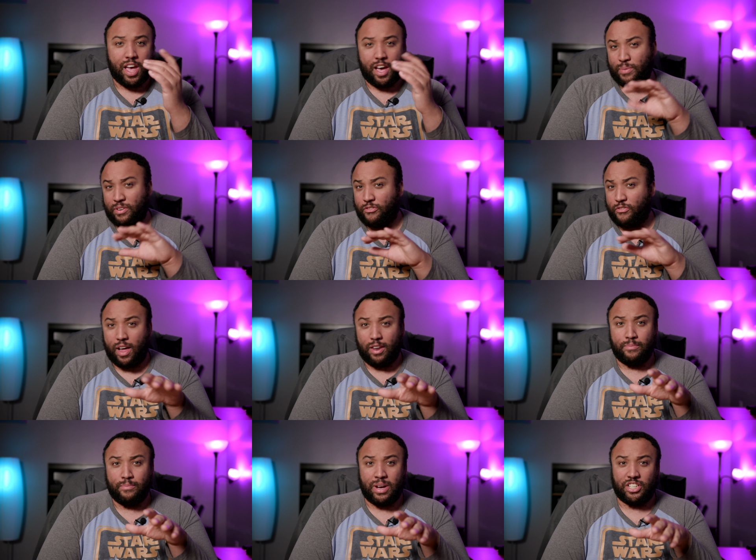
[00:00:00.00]
have been
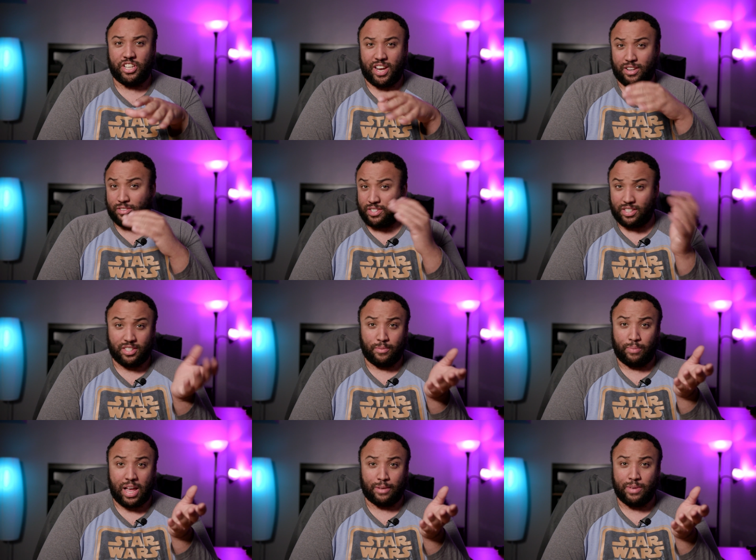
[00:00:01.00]
following my channel since the
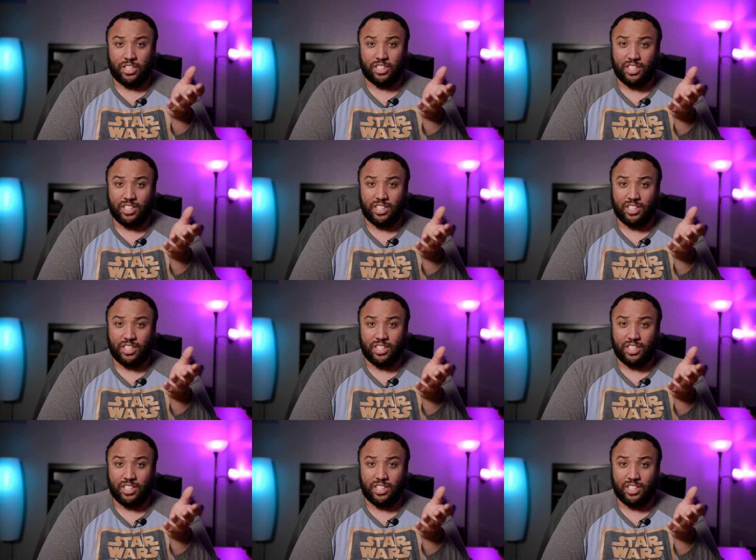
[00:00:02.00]
Blackmagic